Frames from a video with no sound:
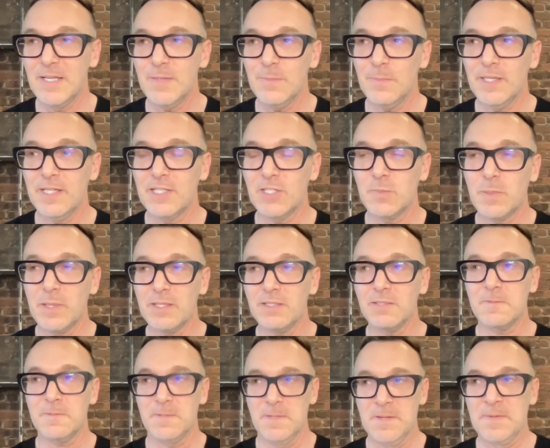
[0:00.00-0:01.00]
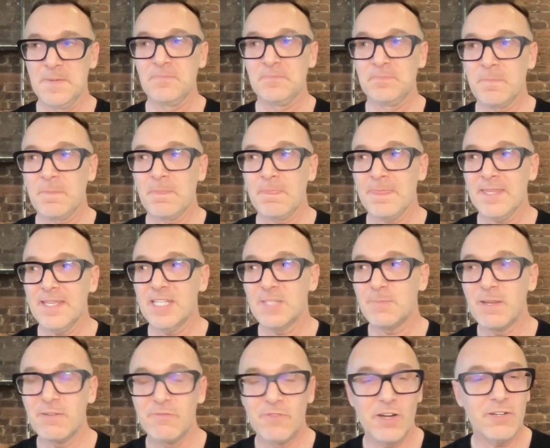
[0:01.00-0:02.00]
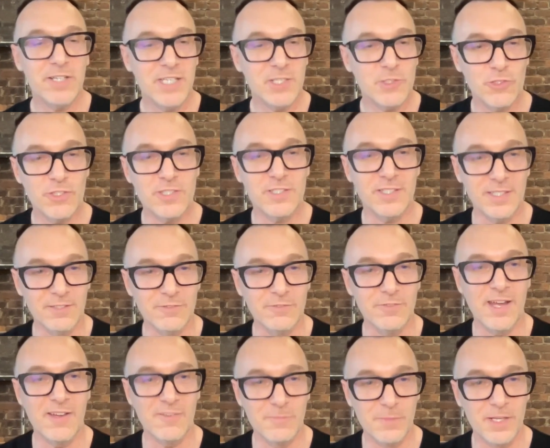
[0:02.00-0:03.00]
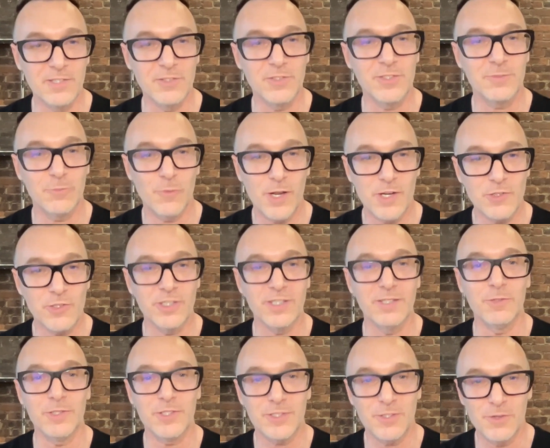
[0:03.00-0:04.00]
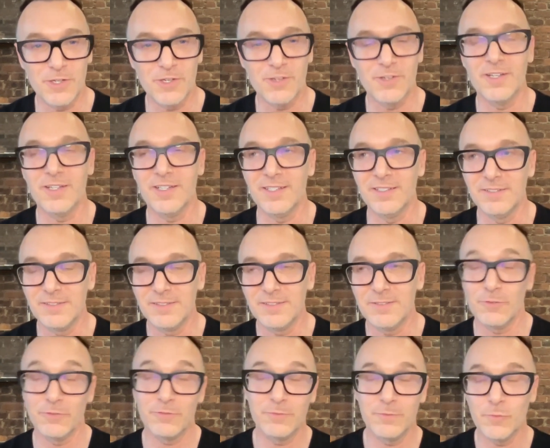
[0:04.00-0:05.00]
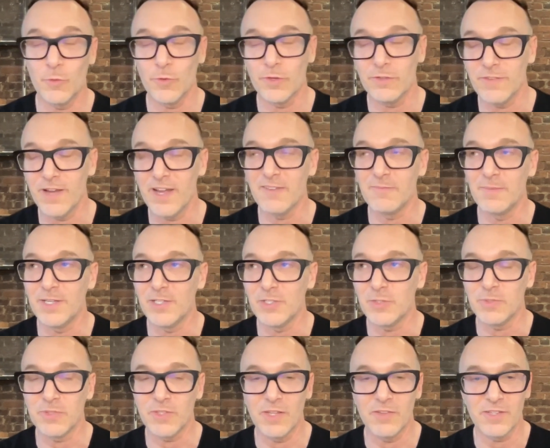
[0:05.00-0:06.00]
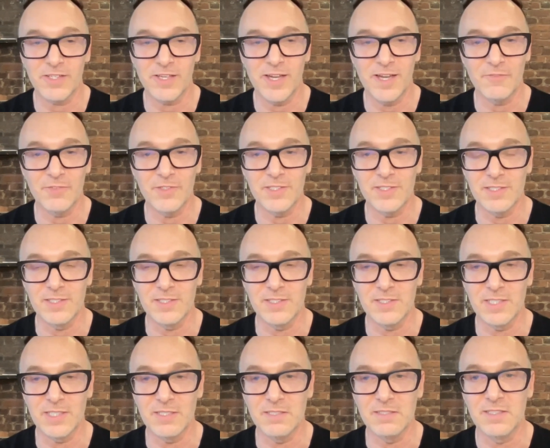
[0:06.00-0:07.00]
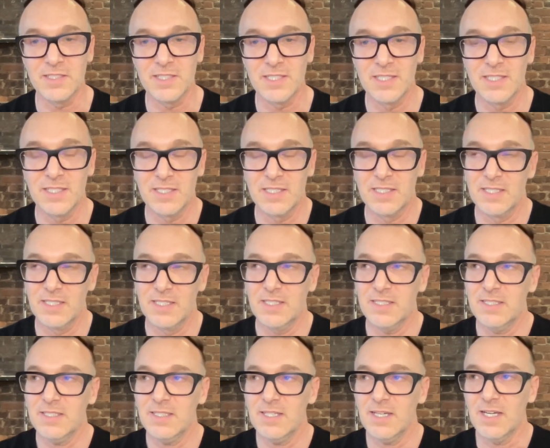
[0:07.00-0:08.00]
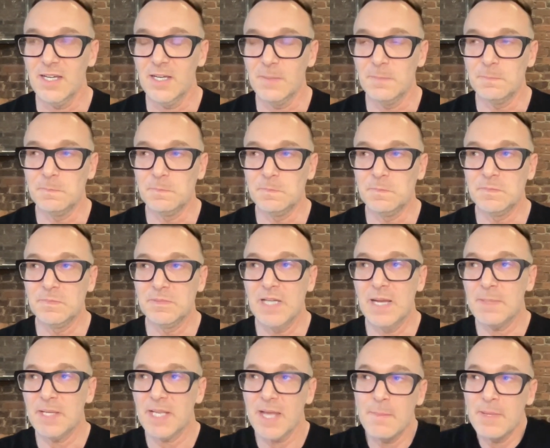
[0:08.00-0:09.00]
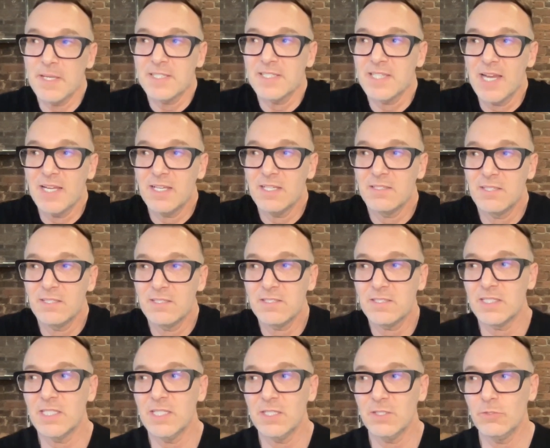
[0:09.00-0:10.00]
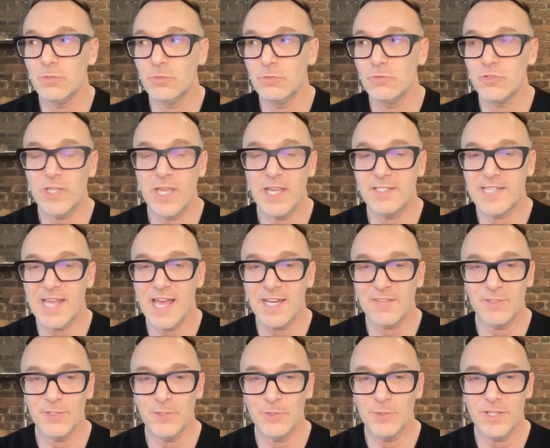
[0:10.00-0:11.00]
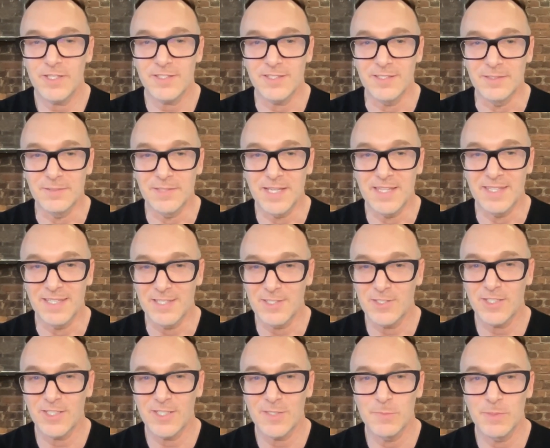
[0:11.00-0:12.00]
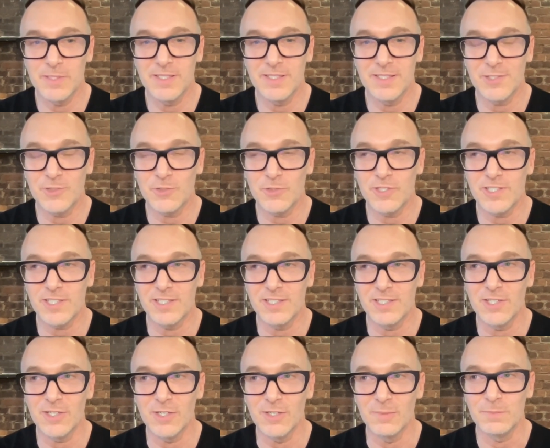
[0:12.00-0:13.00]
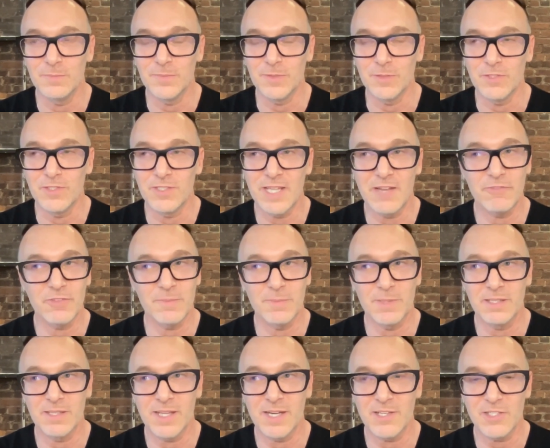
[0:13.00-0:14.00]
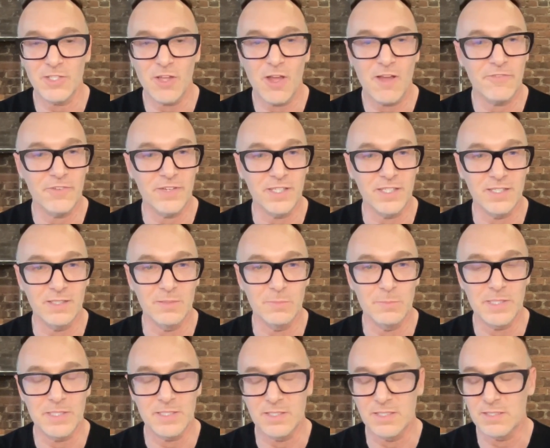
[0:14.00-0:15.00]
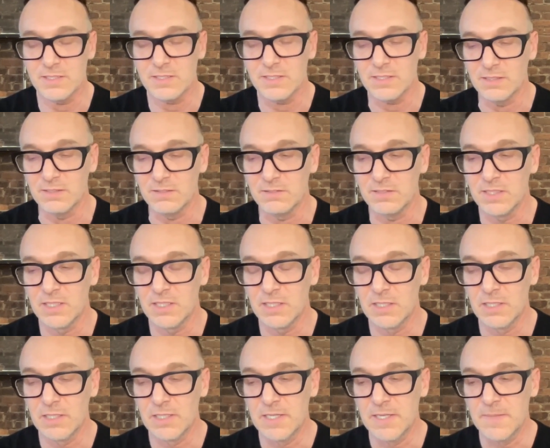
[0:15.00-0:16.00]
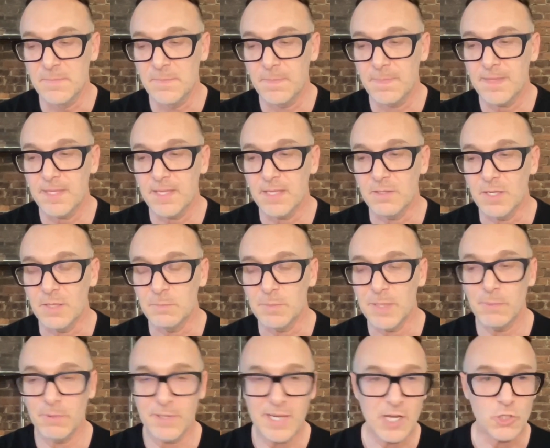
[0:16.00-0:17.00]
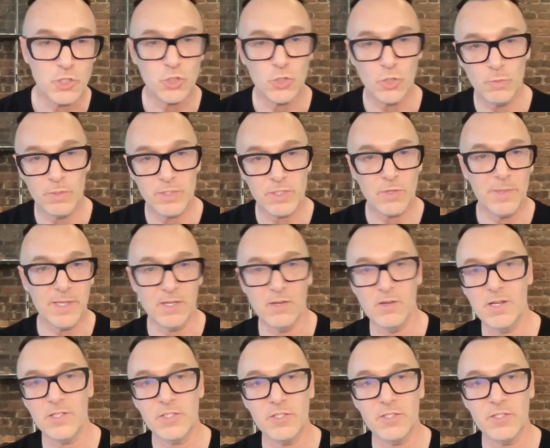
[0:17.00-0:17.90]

But it's been it's been very interesting five months watching what's going on and four to five months with all the conferences and yeah um, I'm, I'm excited to see who shakes out of it and who doesn't. I think it's going to be an interesting year. You know, there's definitely been a lot of softening in business and, mm-hmm. and and people not sure what's going on.